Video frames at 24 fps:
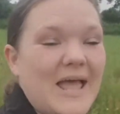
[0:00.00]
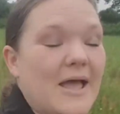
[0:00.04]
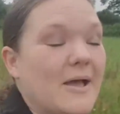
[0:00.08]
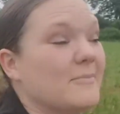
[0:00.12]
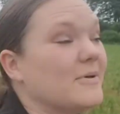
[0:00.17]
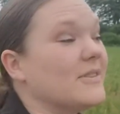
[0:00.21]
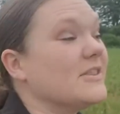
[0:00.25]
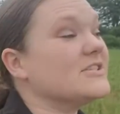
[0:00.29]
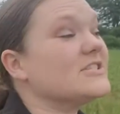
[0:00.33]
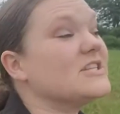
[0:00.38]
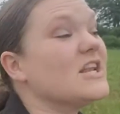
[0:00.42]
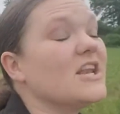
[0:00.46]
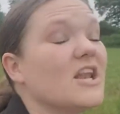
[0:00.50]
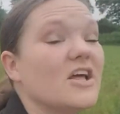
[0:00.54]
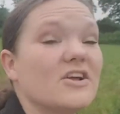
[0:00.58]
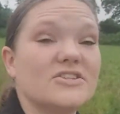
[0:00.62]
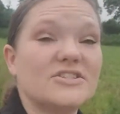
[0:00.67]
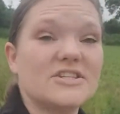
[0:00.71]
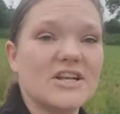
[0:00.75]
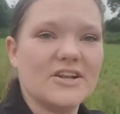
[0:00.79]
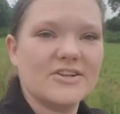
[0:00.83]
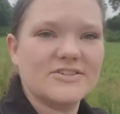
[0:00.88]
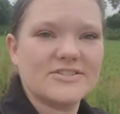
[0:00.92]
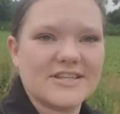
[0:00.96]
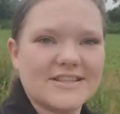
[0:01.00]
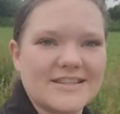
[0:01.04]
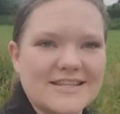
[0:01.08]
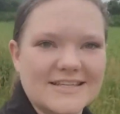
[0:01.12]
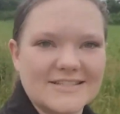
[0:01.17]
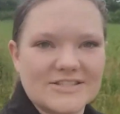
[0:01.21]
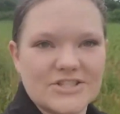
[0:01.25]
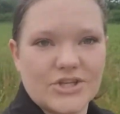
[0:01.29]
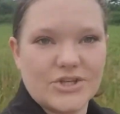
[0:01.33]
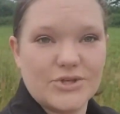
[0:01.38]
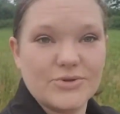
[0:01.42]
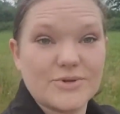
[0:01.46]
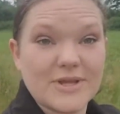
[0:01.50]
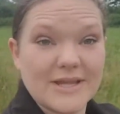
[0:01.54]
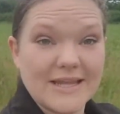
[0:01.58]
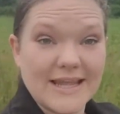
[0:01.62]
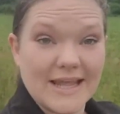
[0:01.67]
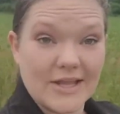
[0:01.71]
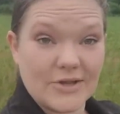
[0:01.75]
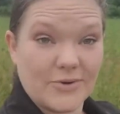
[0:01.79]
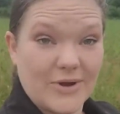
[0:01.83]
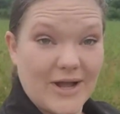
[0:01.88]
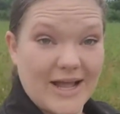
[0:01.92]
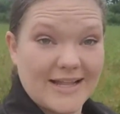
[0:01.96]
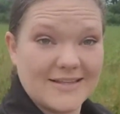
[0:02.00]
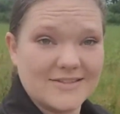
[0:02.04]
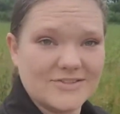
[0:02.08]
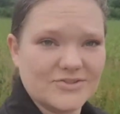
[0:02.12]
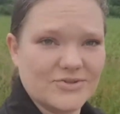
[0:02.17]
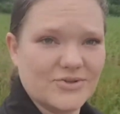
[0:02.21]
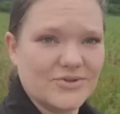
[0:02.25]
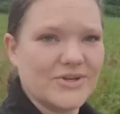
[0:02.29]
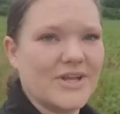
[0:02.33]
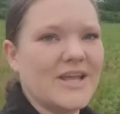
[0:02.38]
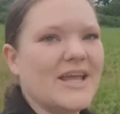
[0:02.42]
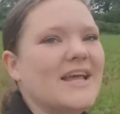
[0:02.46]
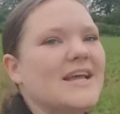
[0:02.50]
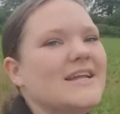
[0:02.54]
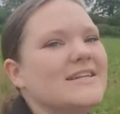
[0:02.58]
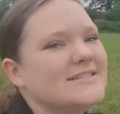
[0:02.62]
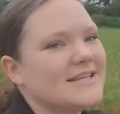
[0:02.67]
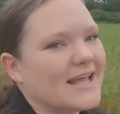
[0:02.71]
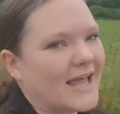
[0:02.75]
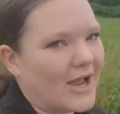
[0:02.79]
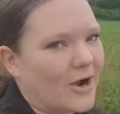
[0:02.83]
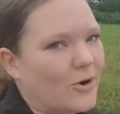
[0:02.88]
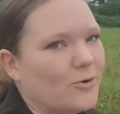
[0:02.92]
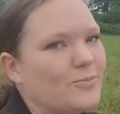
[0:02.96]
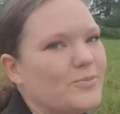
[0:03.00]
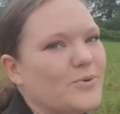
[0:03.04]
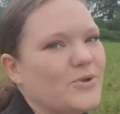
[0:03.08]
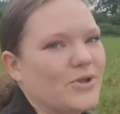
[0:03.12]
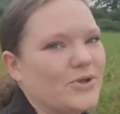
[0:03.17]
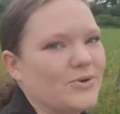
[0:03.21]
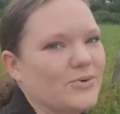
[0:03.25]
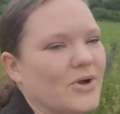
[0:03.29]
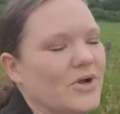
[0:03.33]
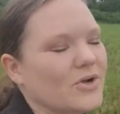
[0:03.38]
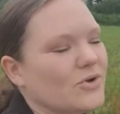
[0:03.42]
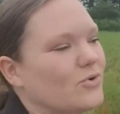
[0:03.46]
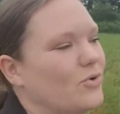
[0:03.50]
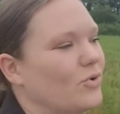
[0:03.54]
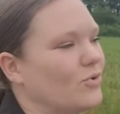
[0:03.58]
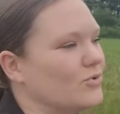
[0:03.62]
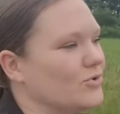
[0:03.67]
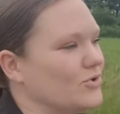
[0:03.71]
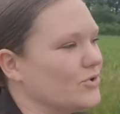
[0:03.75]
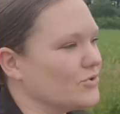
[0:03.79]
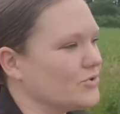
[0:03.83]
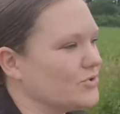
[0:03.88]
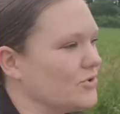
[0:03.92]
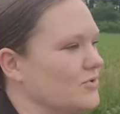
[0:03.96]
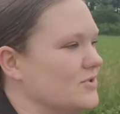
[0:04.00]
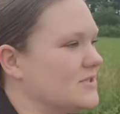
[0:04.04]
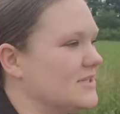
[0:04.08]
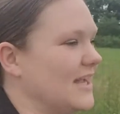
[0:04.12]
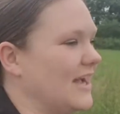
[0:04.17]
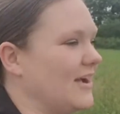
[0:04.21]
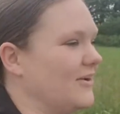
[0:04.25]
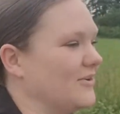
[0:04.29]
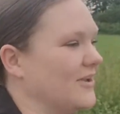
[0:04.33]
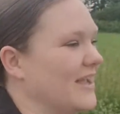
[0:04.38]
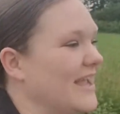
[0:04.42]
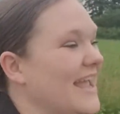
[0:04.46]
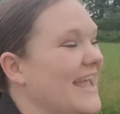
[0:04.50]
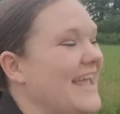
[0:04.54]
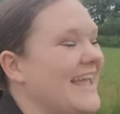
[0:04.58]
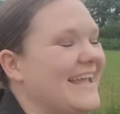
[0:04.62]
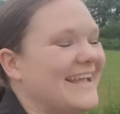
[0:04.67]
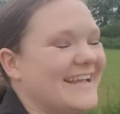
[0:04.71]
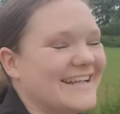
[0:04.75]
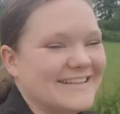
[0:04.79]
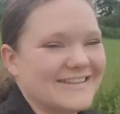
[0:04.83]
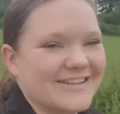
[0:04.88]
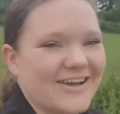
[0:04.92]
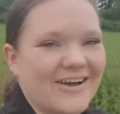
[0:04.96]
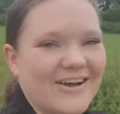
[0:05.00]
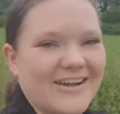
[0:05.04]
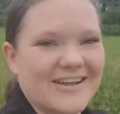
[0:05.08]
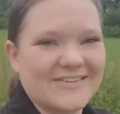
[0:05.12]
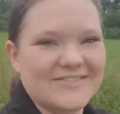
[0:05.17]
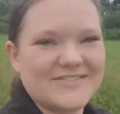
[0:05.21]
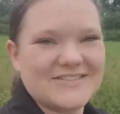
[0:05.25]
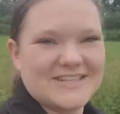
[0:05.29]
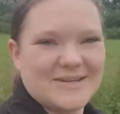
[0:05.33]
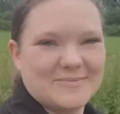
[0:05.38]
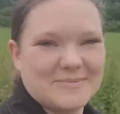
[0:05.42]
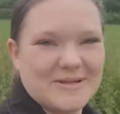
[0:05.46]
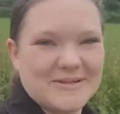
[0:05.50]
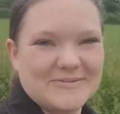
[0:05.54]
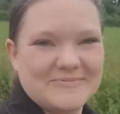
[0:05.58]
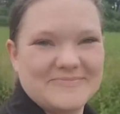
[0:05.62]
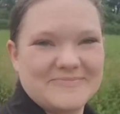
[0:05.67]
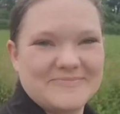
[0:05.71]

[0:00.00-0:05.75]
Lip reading: But there's loads and loads of things that you could get your hands on to help you cool your dog down in the height of summer.